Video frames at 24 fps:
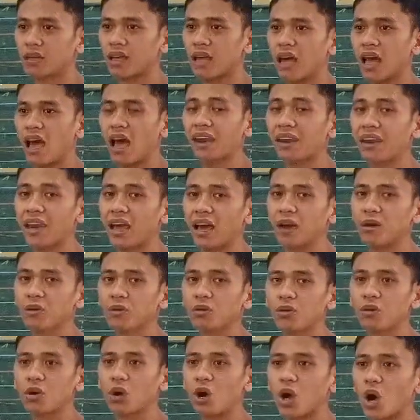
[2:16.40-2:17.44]
And
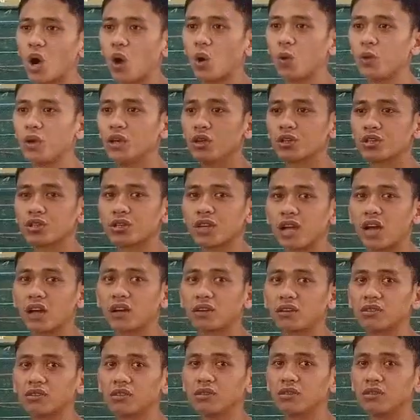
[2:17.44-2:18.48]
now, we use
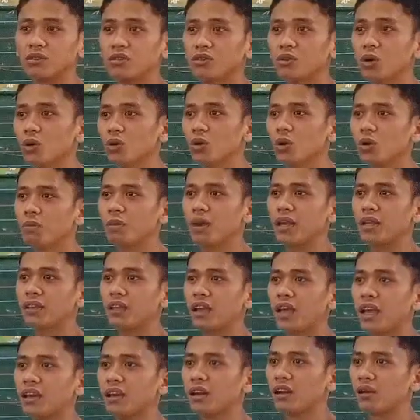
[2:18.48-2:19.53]
a Google
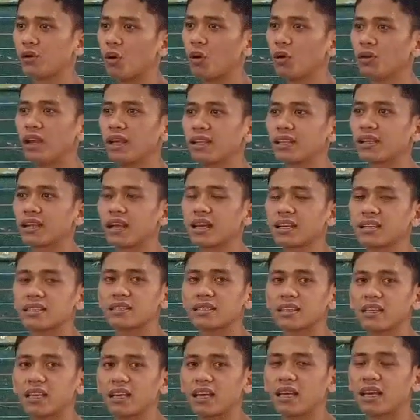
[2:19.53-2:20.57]
Meet in our online
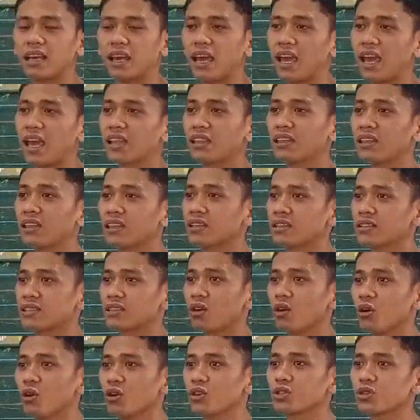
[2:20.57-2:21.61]
class. It is
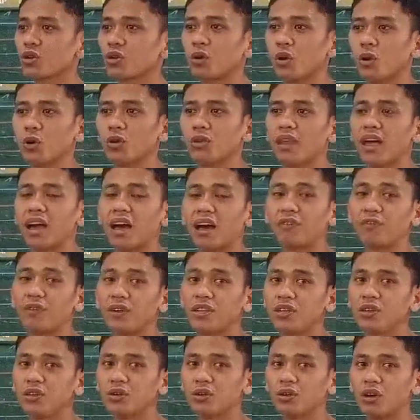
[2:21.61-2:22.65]
also called a
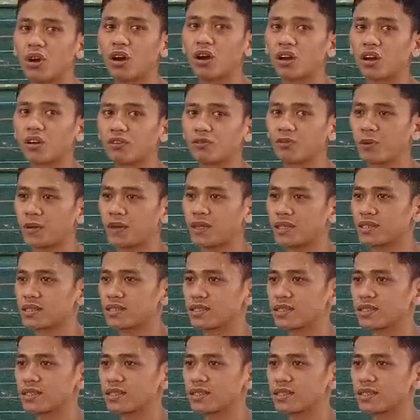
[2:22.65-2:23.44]
video conference.